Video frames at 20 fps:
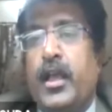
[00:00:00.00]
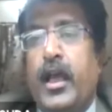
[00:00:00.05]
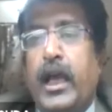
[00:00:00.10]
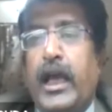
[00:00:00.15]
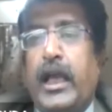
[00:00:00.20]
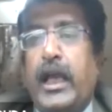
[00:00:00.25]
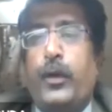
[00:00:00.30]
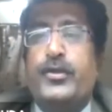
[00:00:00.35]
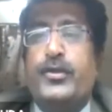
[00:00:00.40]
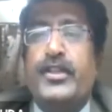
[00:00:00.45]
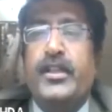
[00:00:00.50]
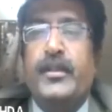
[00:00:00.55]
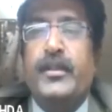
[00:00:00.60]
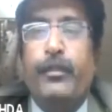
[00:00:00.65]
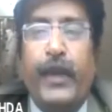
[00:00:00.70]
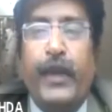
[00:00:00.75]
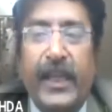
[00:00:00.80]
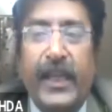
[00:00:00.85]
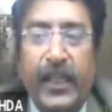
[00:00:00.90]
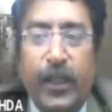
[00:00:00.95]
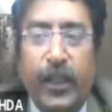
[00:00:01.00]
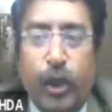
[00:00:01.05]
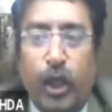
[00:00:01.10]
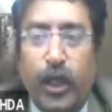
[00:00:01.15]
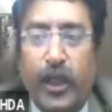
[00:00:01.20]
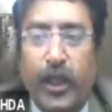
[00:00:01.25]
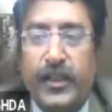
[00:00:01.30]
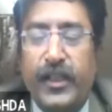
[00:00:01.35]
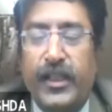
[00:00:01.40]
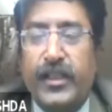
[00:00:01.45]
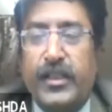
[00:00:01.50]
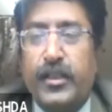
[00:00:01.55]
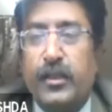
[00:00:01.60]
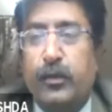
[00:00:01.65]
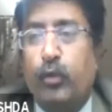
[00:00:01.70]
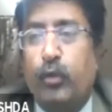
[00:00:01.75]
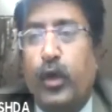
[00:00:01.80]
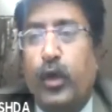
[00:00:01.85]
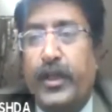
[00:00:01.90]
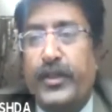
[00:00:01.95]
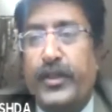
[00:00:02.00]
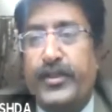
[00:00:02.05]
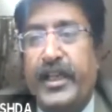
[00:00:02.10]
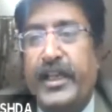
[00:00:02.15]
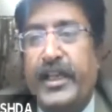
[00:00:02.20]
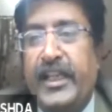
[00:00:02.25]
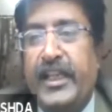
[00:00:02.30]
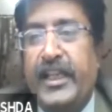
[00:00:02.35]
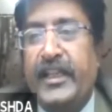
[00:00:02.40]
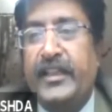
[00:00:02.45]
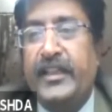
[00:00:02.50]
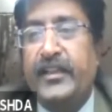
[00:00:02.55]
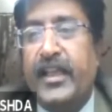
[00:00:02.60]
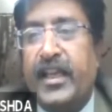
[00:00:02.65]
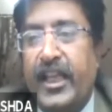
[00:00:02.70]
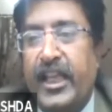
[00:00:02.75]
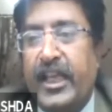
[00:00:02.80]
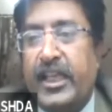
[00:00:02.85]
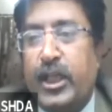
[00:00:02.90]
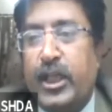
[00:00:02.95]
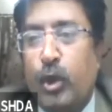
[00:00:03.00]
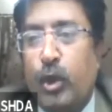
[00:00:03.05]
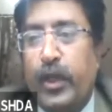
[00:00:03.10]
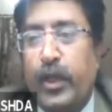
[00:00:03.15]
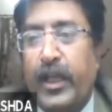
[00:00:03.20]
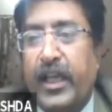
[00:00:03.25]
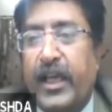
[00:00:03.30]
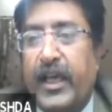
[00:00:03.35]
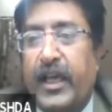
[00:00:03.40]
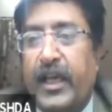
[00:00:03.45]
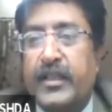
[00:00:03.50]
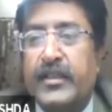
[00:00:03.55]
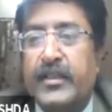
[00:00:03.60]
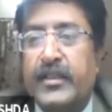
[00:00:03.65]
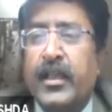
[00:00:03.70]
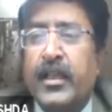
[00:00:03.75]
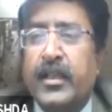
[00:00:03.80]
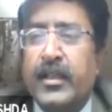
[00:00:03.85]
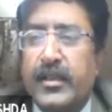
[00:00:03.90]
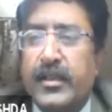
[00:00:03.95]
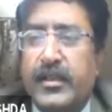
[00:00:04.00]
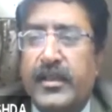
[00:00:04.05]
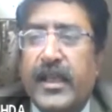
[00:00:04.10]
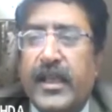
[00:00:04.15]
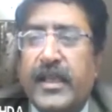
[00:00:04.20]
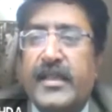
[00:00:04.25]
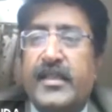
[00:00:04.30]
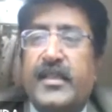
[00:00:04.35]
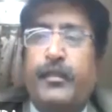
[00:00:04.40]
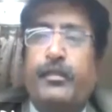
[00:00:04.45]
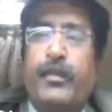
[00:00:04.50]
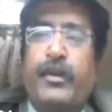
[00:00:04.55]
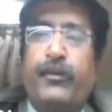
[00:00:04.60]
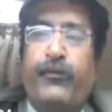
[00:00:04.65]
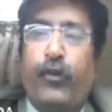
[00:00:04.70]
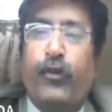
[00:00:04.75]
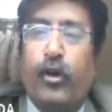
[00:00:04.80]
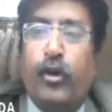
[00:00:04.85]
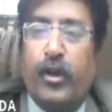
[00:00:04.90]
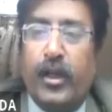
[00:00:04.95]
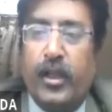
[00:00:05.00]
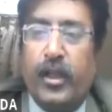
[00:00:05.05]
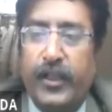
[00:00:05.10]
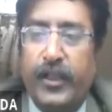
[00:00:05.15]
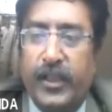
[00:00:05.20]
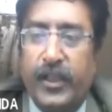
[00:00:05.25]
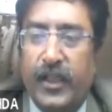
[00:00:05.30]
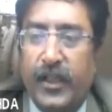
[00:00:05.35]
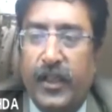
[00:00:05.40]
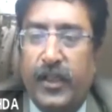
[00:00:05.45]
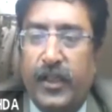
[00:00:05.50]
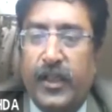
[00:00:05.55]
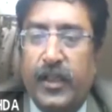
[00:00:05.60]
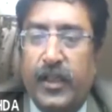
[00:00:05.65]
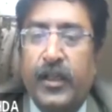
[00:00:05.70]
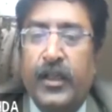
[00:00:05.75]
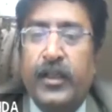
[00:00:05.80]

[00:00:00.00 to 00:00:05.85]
I have seen many colleges who are sending their AQARs just before a year,